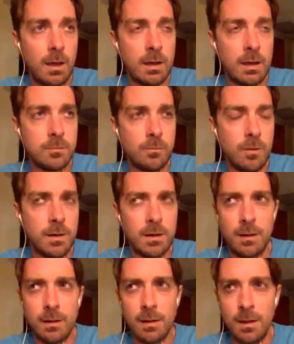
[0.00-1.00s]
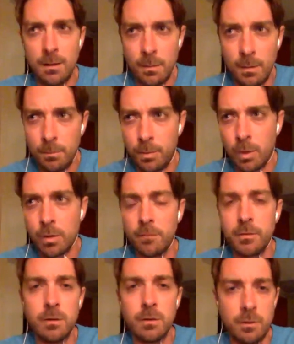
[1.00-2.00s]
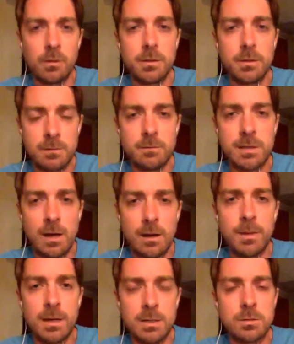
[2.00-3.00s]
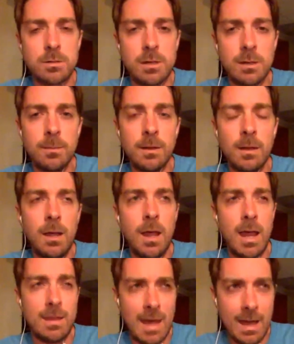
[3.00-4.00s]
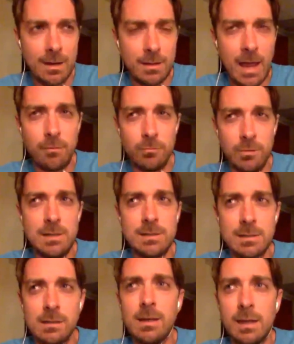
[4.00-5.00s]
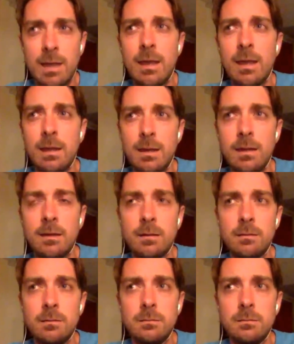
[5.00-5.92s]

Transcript: had written a book review of Early Retirement Extreme. And that reads like a